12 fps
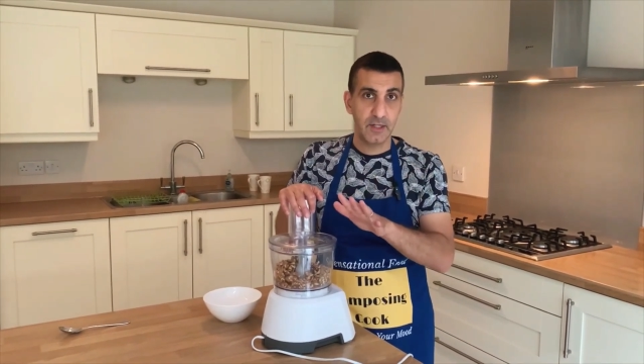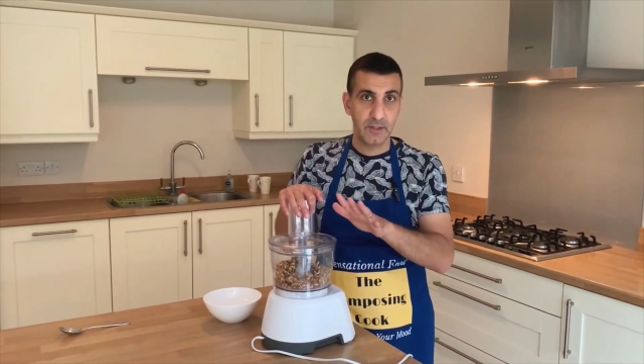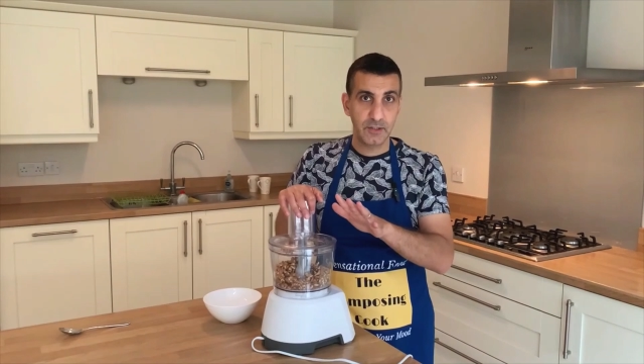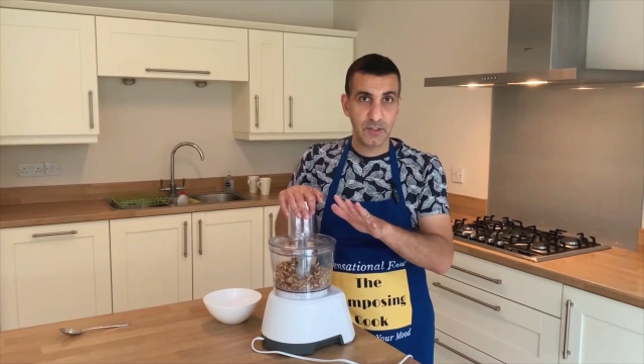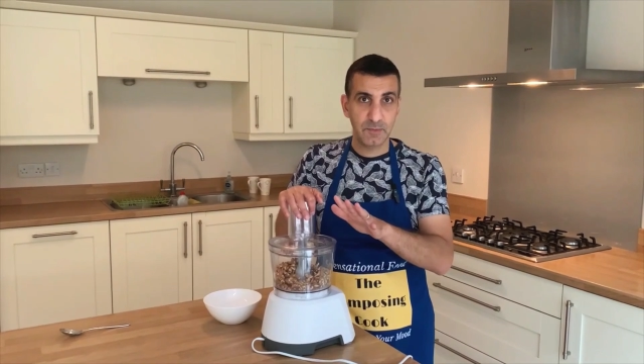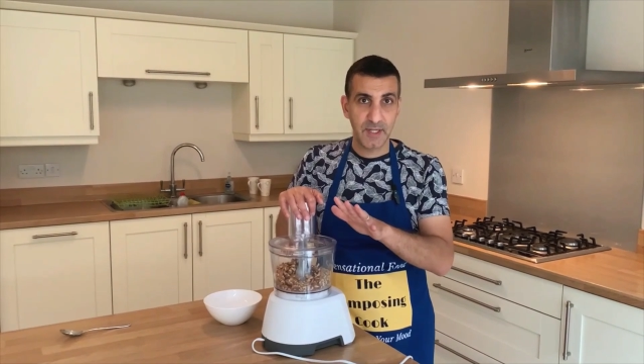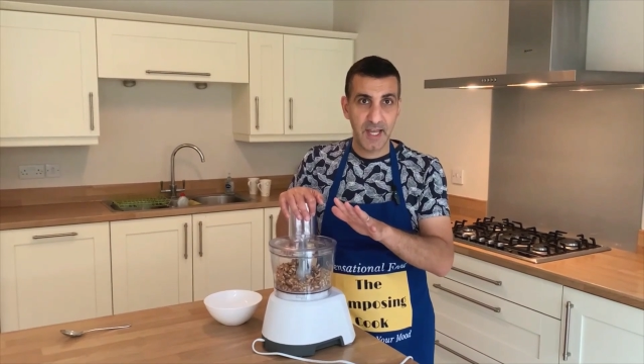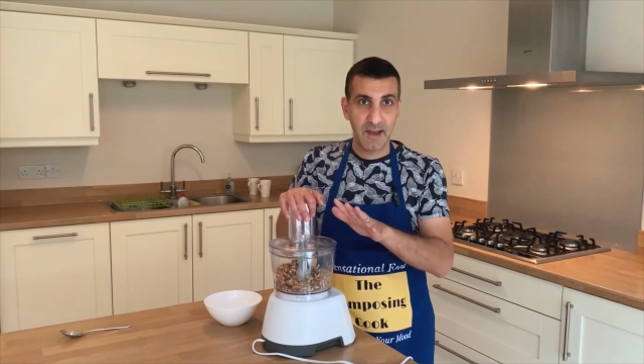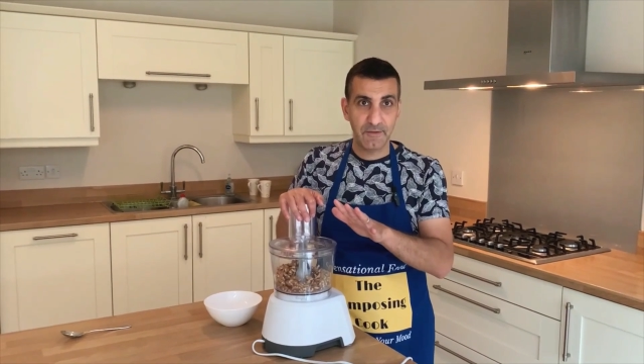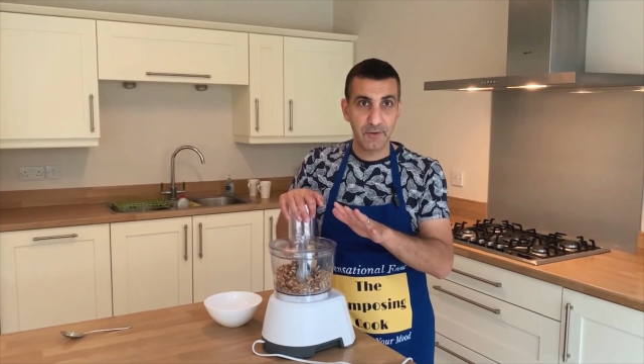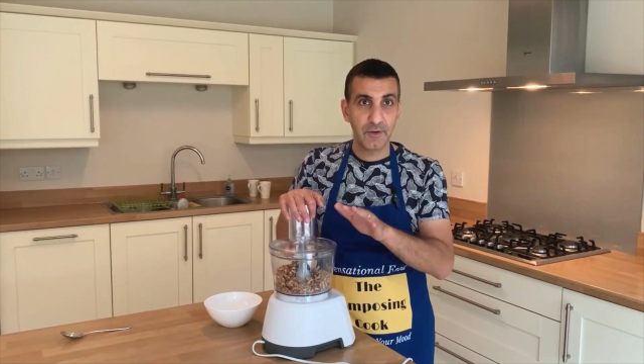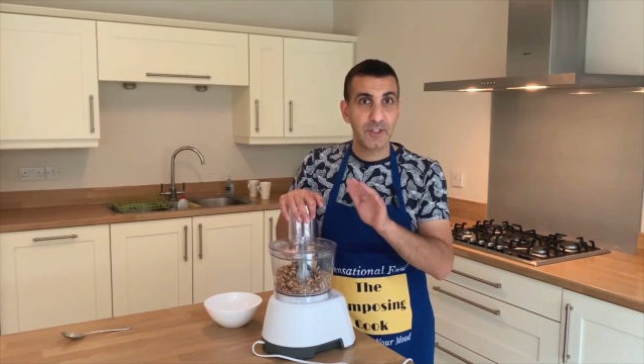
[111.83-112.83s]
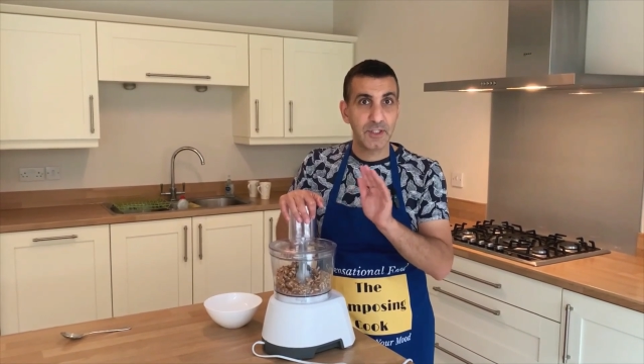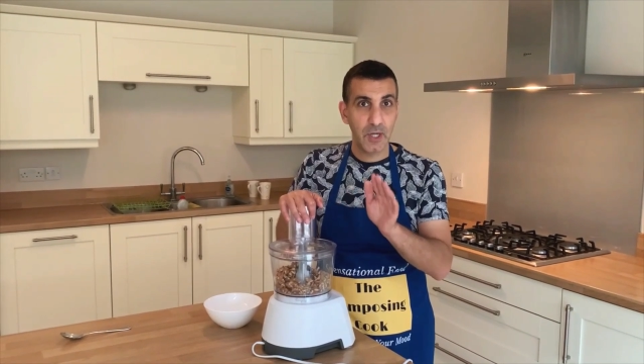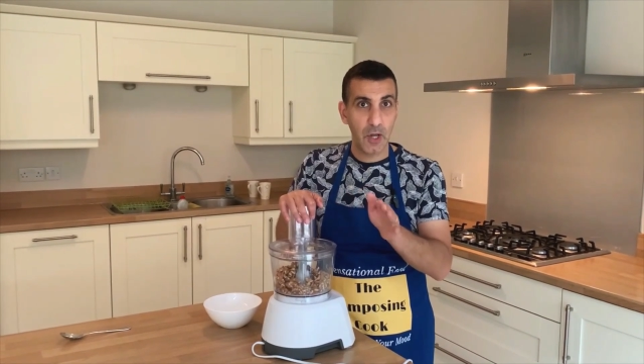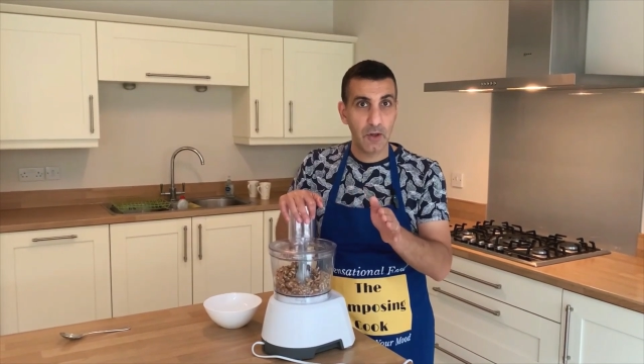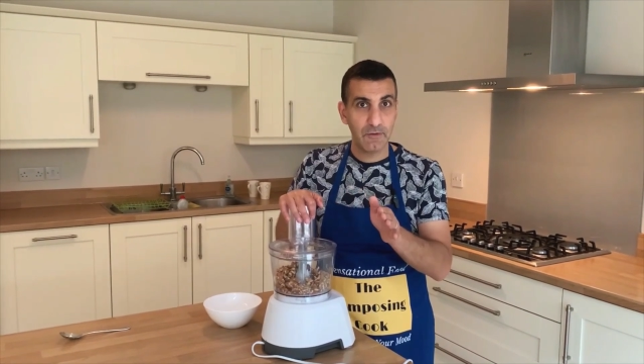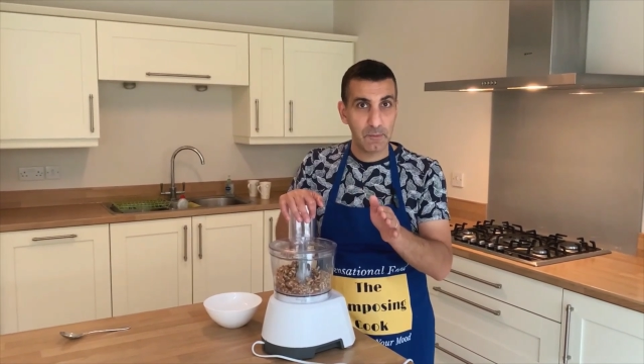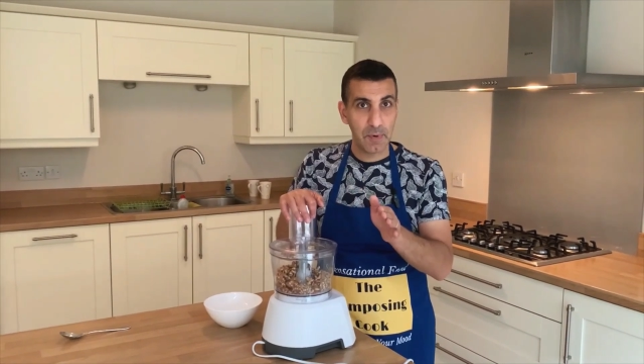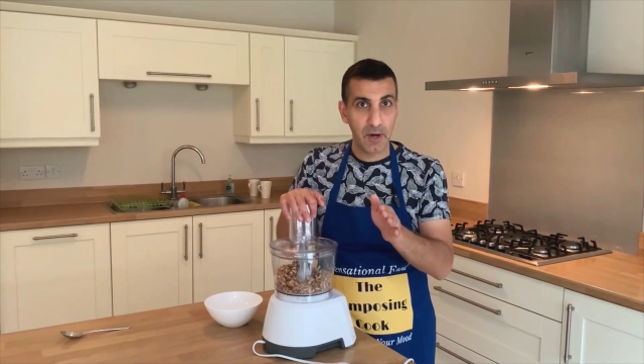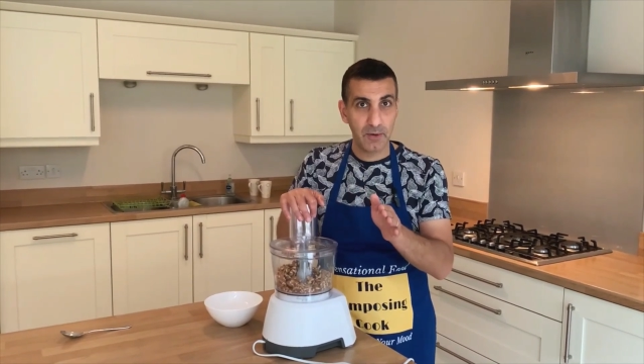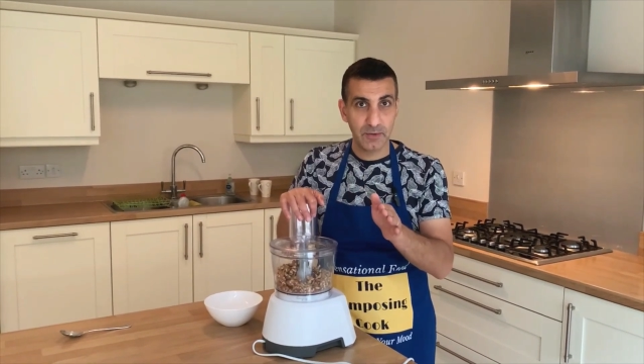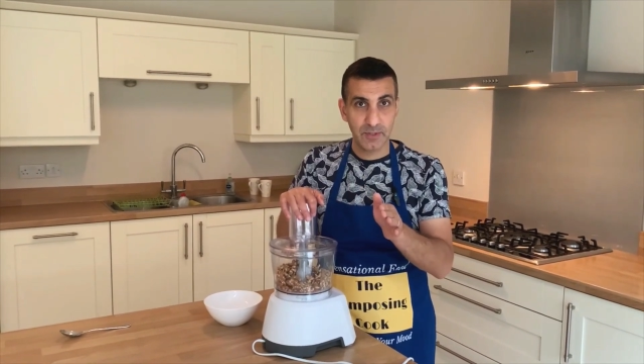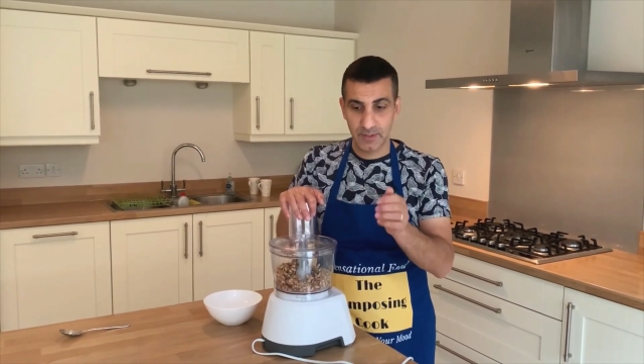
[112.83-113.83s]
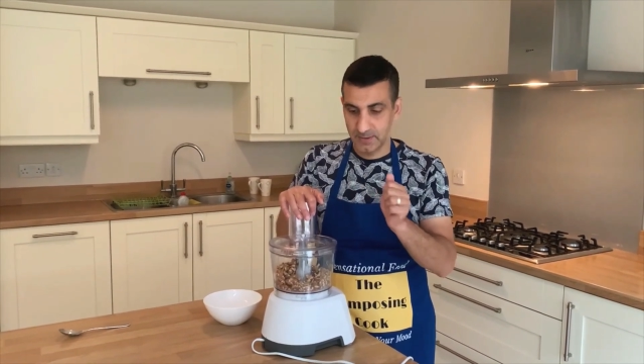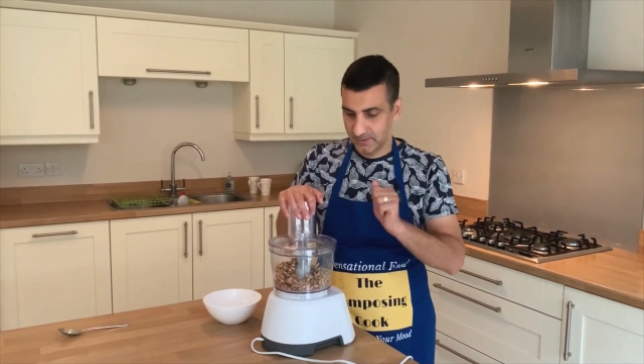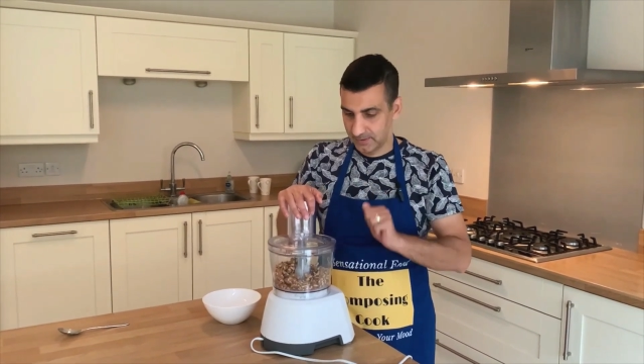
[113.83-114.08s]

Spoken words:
just be careful not to over pulse.